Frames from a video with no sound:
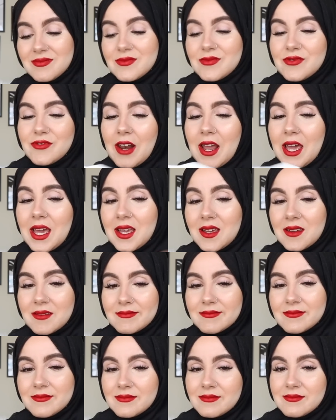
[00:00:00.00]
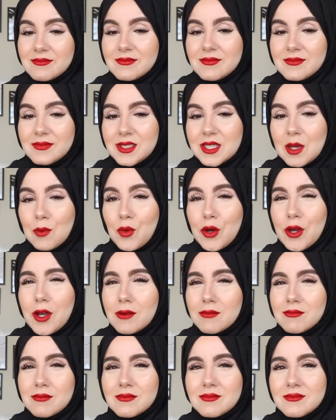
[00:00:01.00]
for like
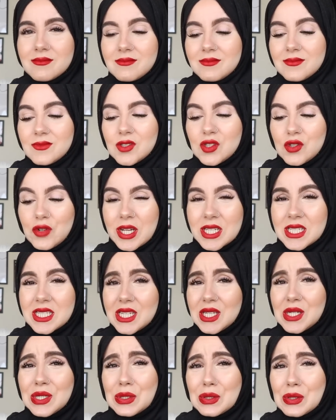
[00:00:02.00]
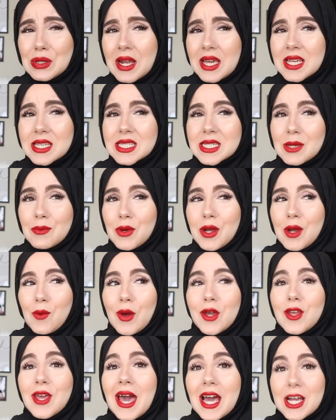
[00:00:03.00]
somewhere dressy, or like somewhere
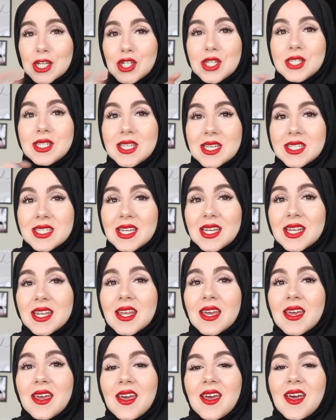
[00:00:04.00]
where you actually sit in,